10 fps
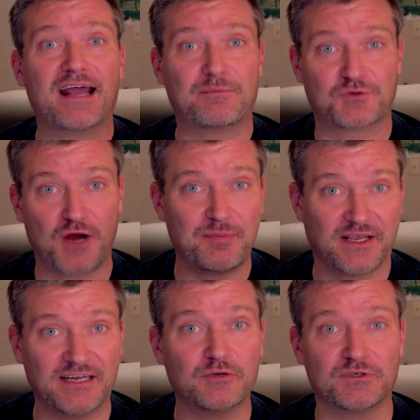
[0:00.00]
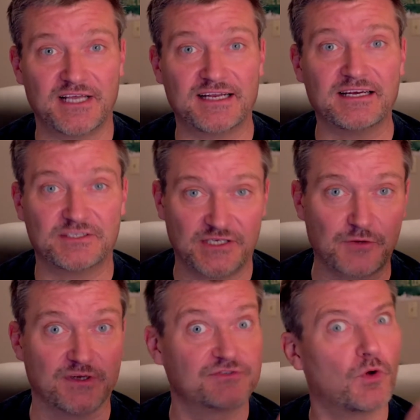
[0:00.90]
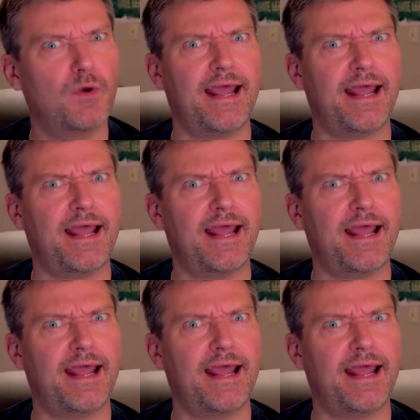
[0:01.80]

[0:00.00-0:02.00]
and I'm dropping it into a 1080 sequence. So what